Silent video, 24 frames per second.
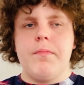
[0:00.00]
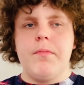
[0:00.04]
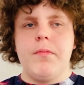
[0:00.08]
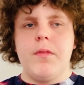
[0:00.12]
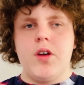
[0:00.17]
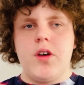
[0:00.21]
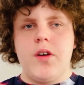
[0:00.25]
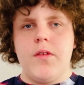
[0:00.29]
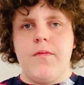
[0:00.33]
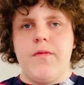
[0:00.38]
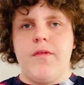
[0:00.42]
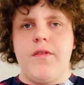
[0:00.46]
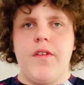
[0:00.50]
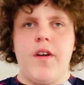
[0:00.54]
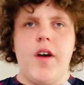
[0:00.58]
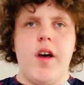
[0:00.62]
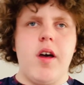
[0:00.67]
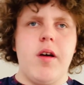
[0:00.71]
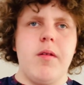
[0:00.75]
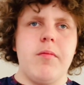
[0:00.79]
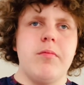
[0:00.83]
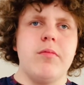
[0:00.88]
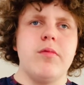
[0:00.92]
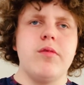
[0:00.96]

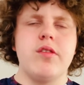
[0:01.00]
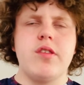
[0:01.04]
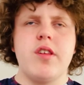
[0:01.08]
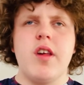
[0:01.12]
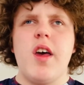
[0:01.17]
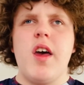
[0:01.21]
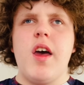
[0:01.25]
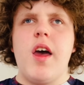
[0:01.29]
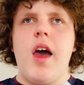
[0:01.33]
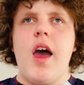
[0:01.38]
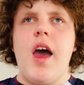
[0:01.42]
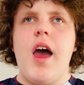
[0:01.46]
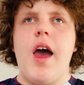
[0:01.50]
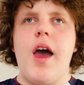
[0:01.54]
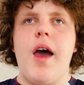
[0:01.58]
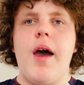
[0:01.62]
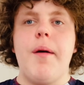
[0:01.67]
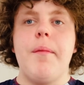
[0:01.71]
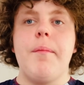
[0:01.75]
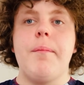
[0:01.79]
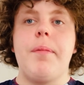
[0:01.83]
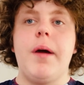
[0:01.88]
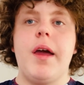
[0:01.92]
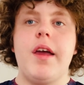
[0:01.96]
confirms
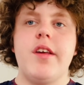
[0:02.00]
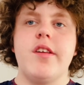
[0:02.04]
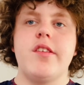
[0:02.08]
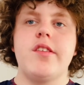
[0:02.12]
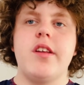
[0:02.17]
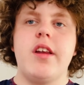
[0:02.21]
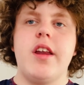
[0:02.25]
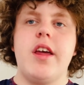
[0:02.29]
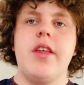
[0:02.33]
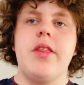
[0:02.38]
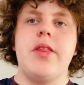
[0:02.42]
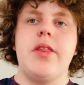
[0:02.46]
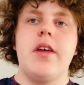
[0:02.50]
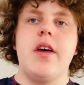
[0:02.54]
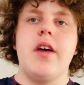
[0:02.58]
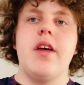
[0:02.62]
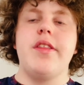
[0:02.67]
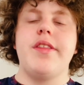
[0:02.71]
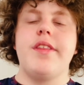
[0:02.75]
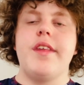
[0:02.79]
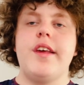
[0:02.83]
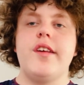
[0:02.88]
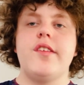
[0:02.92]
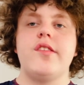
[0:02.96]
basically
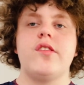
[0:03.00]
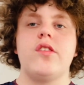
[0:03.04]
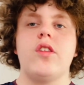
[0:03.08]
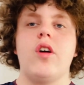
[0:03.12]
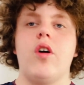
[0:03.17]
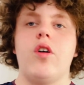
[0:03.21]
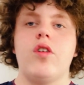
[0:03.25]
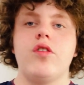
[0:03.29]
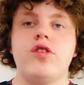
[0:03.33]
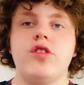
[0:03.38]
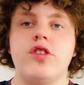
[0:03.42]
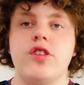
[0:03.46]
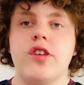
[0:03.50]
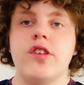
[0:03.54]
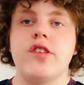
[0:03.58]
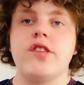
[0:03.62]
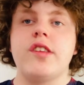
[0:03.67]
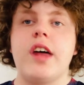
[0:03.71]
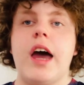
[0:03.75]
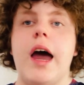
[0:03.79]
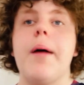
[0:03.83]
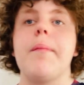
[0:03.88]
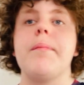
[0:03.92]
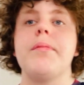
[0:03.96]
that it's not
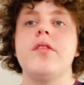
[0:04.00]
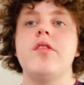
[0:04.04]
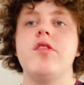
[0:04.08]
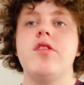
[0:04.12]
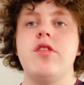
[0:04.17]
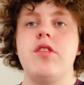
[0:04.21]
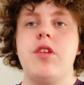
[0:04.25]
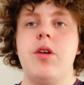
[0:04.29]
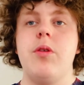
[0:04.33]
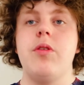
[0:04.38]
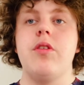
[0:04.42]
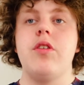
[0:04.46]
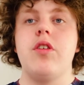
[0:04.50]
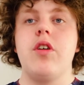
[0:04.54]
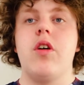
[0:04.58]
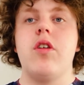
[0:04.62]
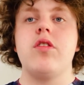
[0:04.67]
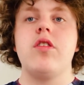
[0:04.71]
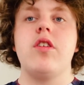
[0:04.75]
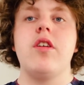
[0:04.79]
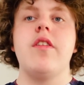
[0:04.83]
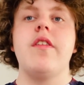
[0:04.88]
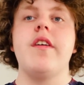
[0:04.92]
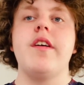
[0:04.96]
just happens to the
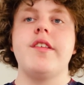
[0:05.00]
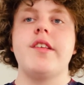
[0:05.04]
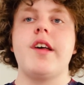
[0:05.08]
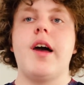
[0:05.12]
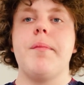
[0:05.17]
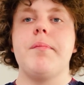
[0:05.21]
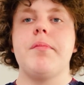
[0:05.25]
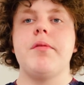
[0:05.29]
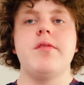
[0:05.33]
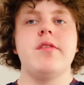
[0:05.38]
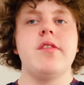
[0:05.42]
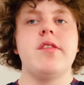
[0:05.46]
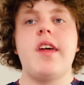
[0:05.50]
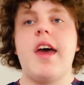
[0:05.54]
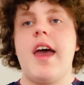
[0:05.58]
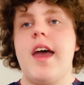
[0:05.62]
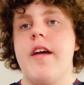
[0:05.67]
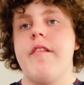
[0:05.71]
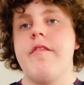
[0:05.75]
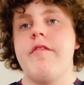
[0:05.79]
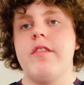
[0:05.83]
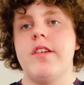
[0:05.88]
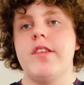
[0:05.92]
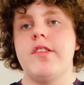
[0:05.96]
Doctor, this happens to
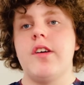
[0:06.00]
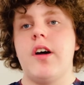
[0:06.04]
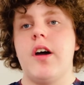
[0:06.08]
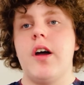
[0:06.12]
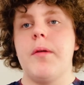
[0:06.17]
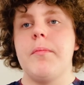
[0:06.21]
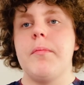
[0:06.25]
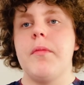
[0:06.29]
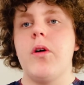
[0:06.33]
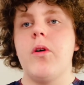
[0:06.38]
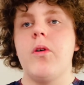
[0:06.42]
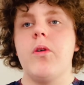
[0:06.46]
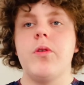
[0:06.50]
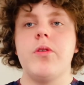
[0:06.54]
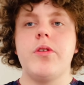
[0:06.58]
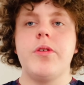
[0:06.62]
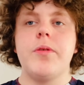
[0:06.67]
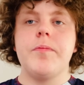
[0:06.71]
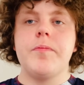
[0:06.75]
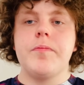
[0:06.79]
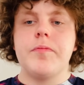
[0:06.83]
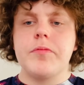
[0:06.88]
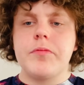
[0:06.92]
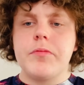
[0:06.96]
every Time Lord.
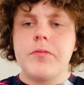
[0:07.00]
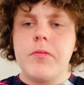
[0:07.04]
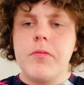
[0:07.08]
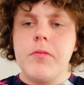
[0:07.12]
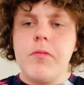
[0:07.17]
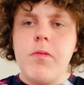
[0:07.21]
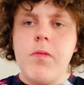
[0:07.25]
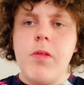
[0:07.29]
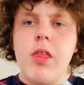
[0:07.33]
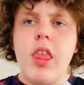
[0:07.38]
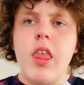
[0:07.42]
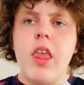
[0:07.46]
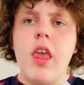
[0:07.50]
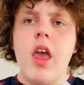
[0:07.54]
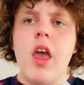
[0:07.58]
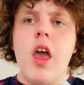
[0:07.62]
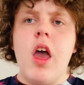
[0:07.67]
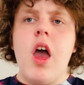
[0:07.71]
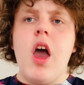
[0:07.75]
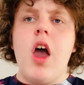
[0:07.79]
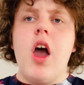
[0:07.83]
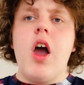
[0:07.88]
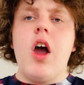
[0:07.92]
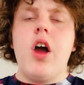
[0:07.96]

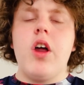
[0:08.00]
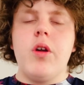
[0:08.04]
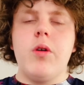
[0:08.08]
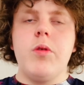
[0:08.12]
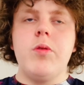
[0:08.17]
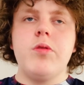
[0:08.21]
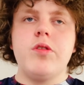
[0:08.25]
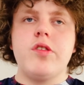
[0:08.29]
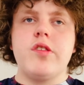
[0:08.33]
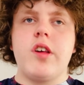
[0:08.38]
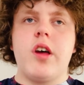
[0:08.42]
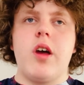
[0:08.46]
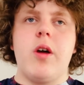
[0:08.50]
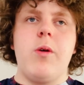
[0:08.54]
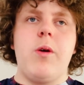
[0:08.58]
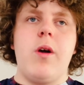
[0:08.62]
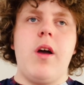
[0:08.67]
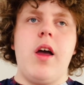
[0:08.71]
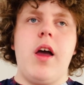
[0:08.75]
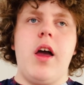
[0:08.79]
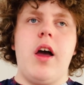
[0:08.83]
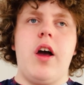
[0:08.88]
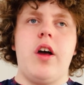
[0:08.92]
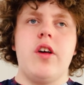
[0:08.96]
And also
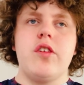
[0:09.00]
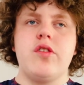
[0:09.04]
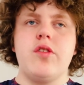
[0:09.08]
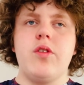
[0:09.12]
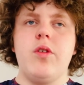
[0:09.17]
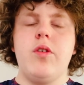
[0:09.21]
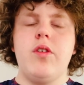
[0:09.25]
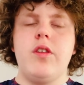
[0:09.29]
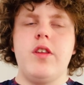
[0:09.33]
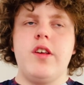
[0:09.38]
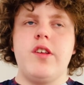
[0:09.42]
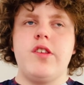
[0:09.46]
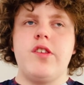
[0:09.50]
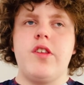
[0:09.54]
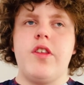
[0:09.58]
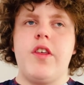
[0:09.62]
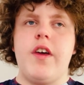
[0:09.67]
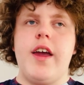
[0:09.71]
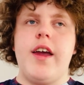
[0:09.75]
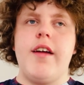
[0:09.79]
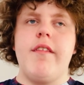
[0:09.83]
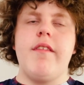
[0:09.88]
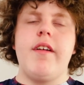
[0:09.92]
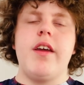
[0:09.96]
I saw this
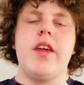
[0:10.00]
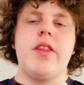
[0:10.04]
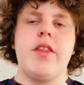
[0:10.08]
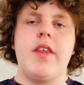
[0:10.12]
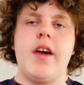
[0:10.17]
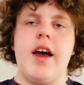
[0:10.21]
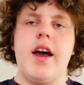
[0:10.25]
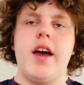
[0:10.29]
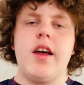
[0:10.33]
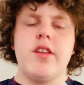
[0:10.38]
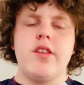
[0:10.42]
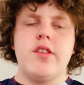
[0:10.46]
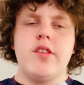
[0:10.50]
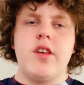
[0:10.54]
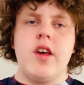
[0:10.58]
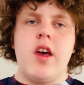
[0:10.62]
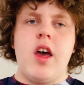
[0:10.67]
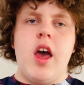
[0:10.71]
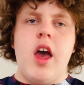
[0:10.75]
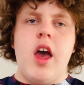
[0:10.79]
theory that